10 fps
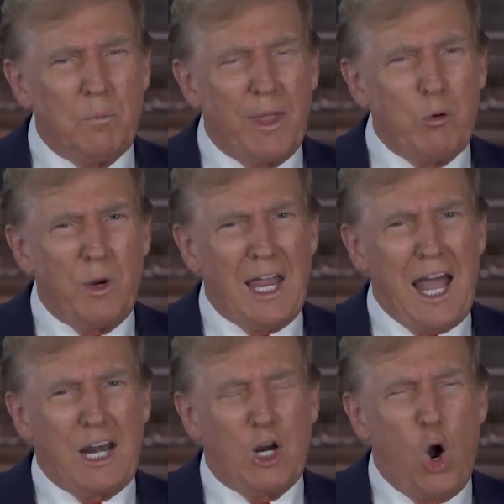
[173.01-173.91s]
And we
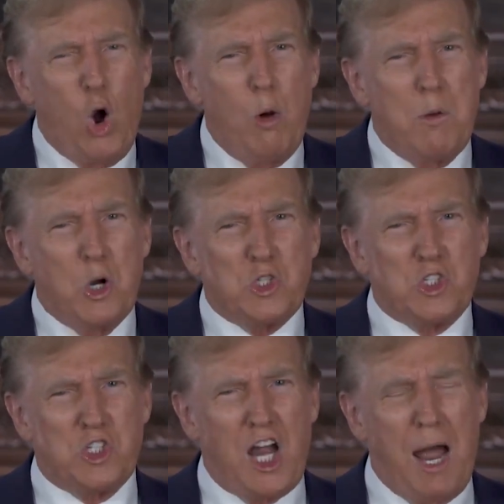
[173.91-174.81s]
had it
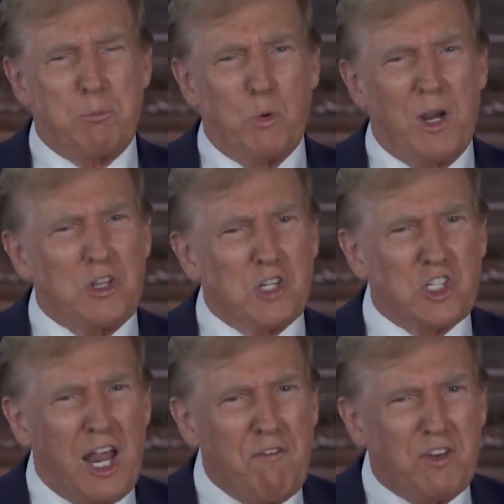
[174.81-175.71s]
almost stopped. We had the
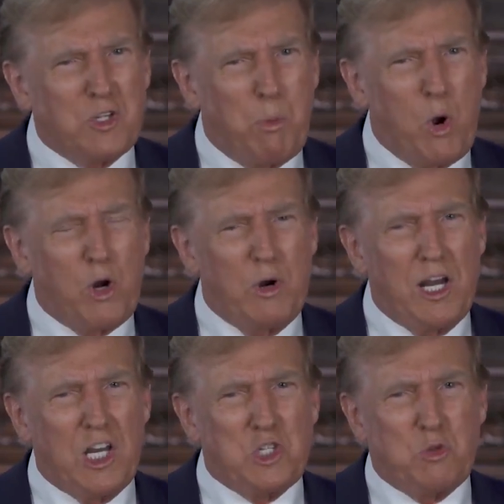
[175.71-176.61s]
safest border
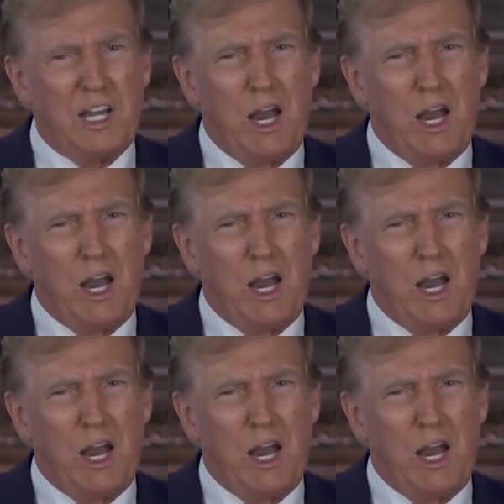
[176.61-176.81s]
in history.